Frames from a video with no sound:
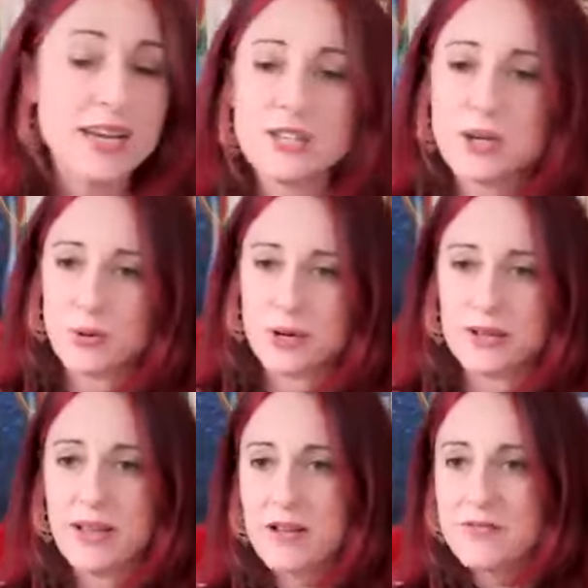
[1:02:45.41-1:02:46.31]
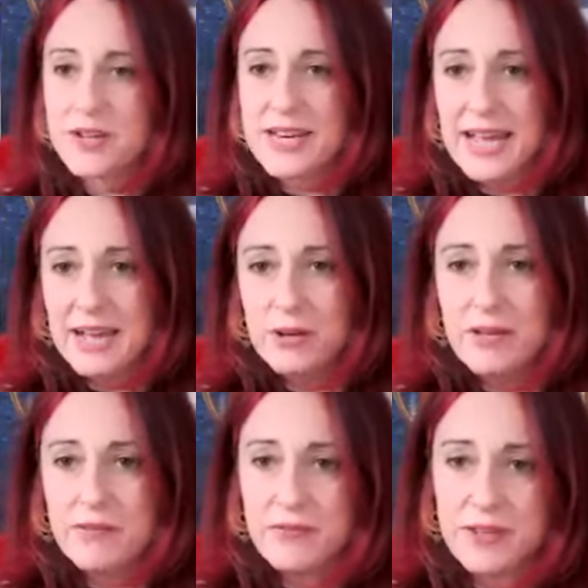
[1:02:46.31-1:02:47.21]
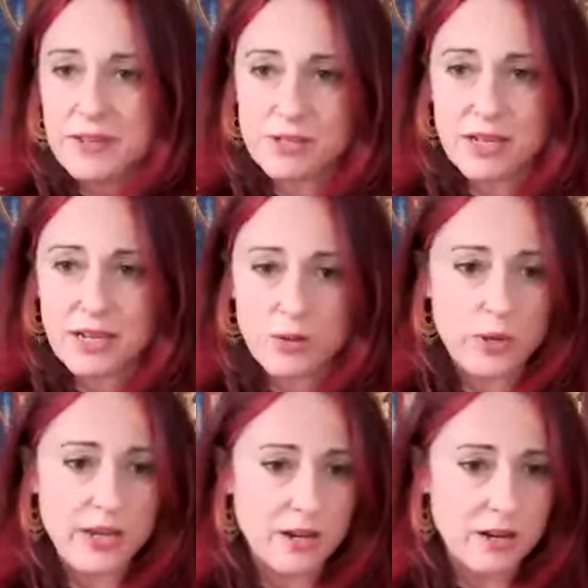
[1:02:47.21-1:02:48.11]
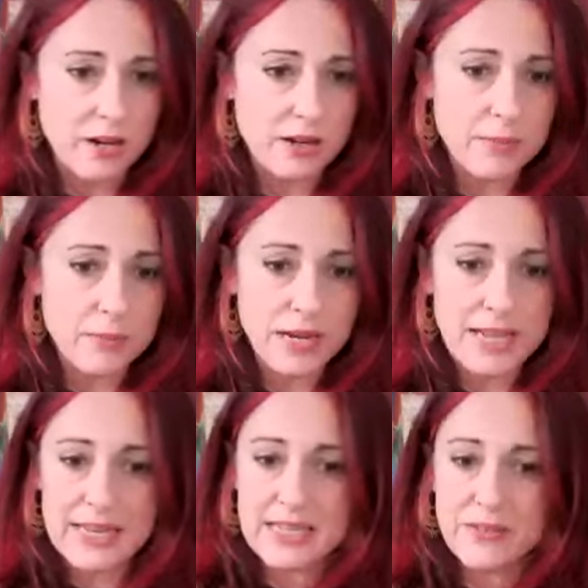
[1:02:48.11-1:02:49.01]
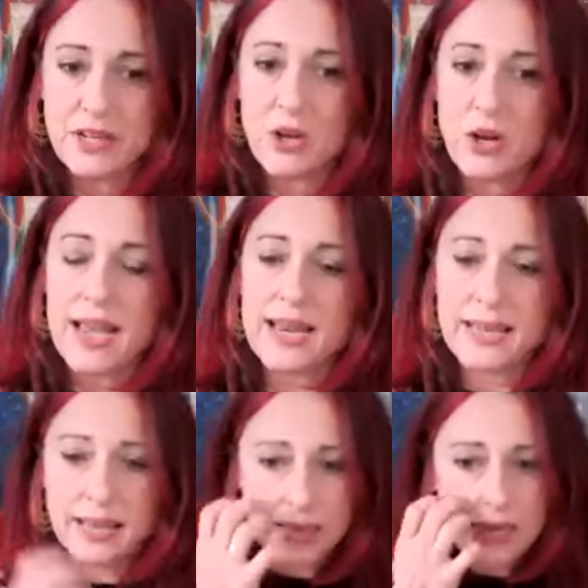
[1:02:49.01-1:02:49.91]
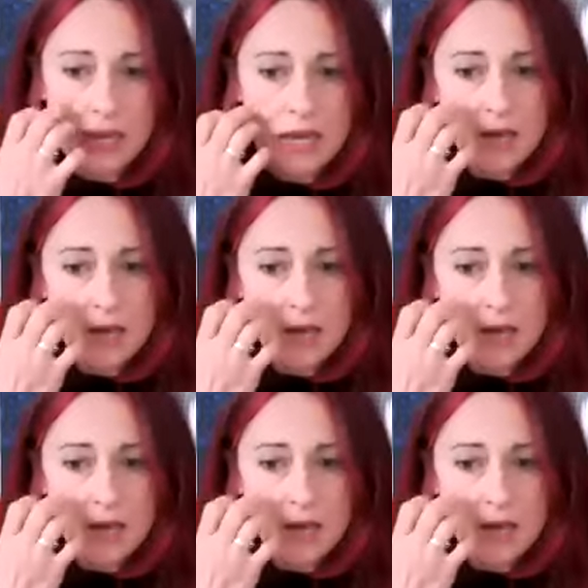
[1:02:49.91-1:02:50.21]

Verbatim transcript: Don't worry. For now, it feels like we are complete. Have I got any?